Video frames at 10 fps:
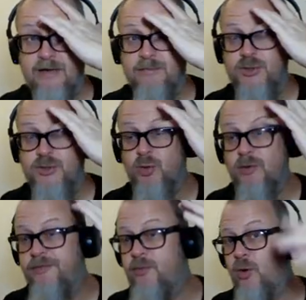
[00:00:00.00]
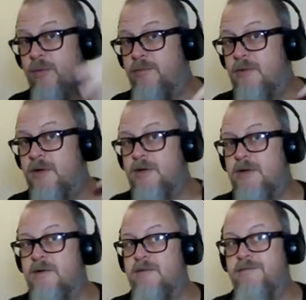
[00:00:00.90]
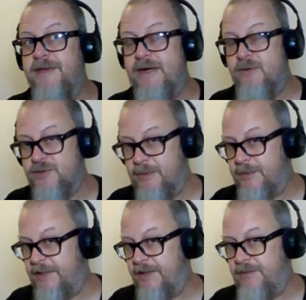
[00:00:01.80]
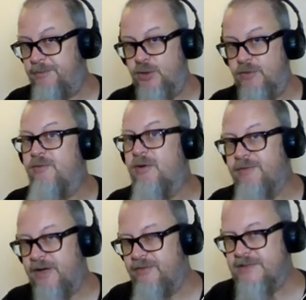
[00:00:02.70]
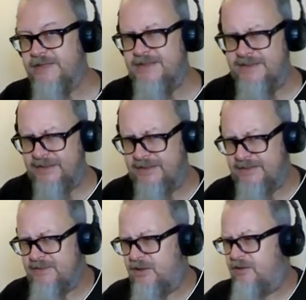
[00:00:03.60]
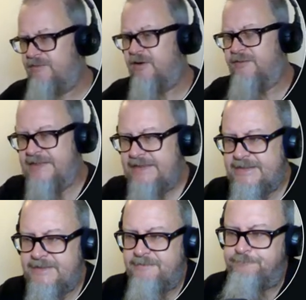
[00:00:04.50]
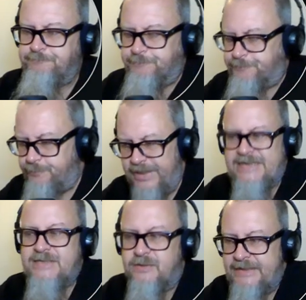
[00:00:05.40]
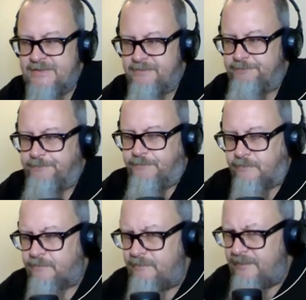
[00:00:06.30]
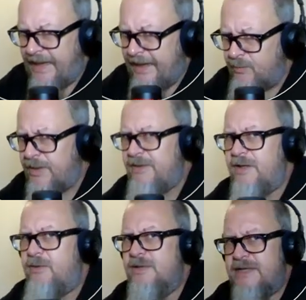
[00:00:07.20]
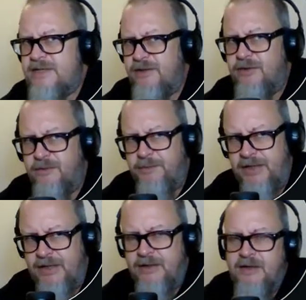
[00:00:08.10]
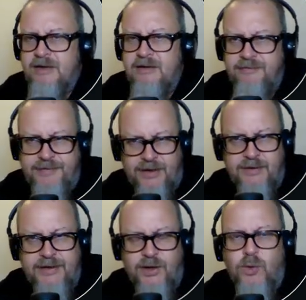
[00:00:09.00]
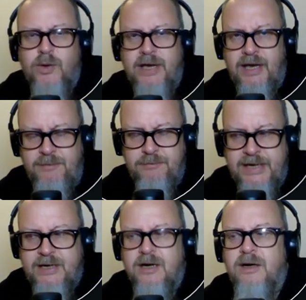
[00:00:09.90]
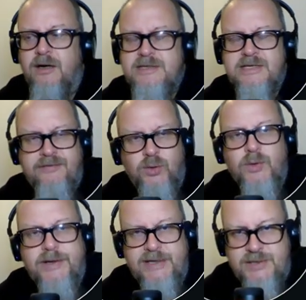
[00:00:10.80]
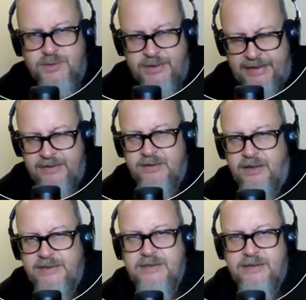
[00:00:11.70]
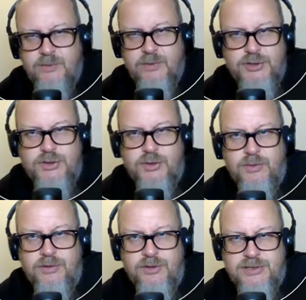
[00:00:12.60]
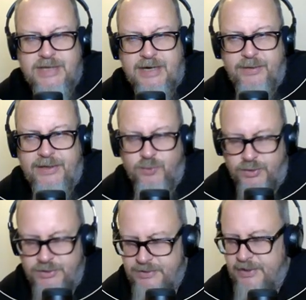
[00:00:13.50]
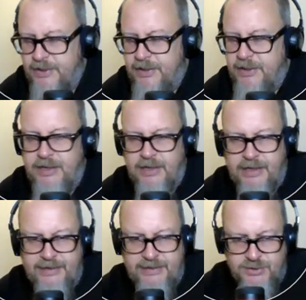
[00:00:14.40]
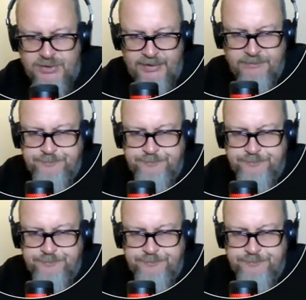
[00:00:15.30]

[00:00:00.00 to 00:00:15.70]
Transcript: short form video script, 45 to 60 seconds of text based on that. And right now it's actually going to be fairly okay because I've already trained it a lot, and I want to show you just how that works initially.